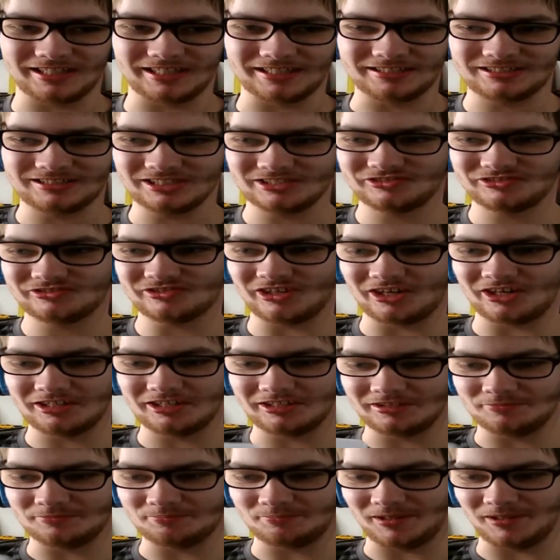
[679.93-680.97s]
I just
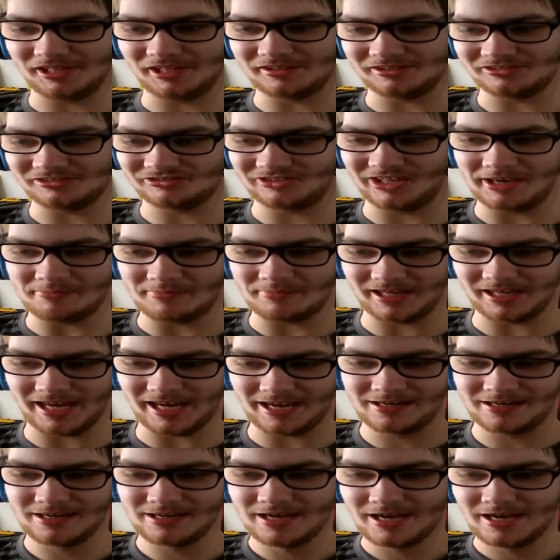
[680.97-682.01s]
started playing this game
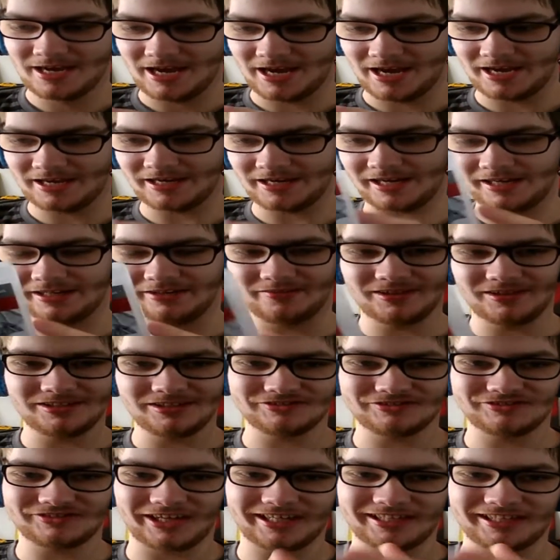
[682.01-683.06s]
again, and I
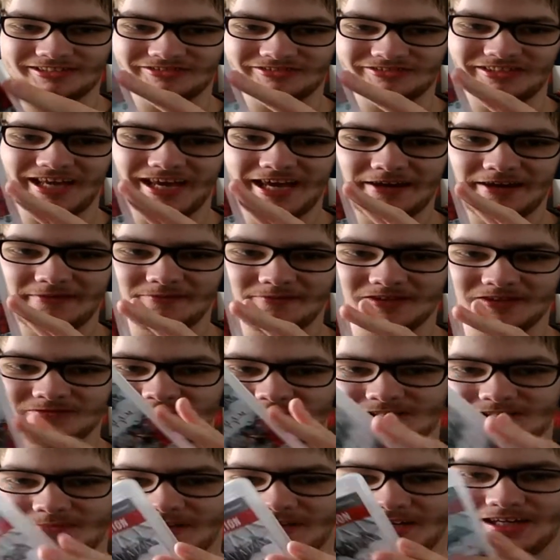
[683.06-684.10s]
really suck at this game,
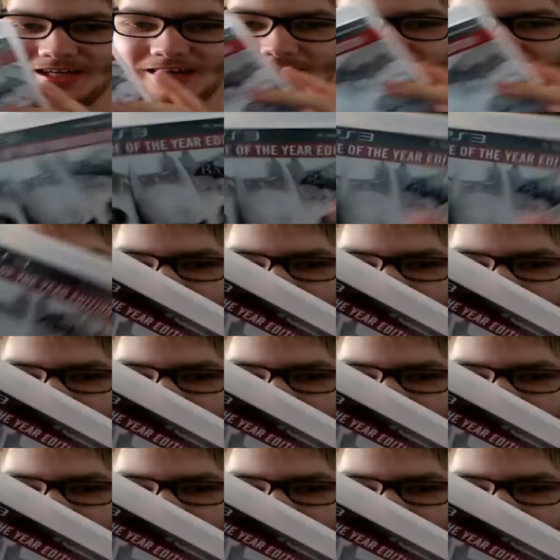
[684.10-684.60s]
especially when it comes to